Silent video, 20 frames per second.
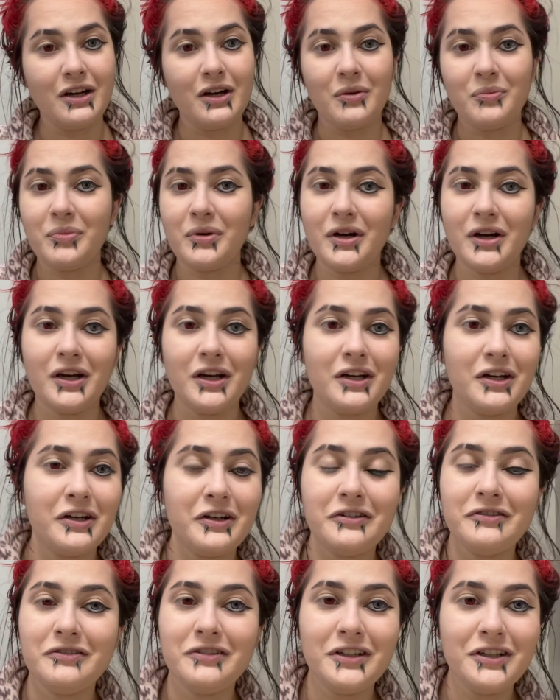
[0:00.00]
but
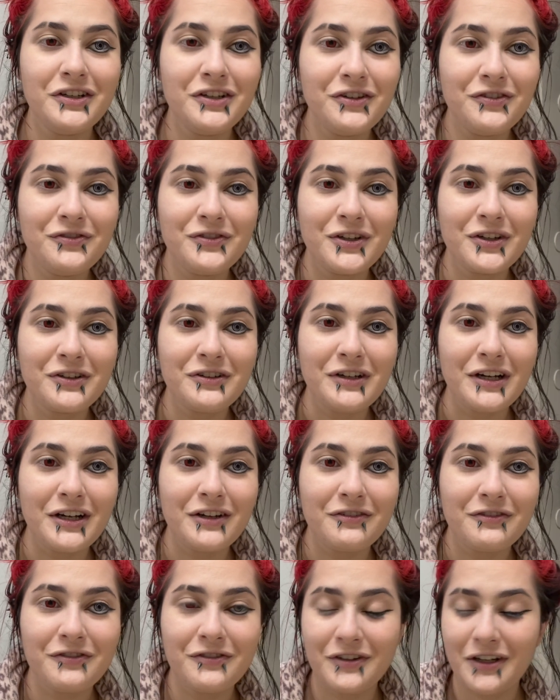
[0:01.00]
live your
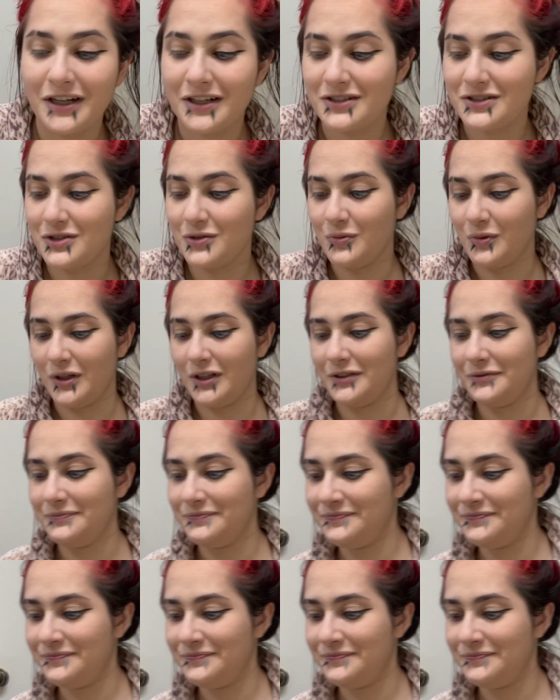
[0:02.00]
life as you want.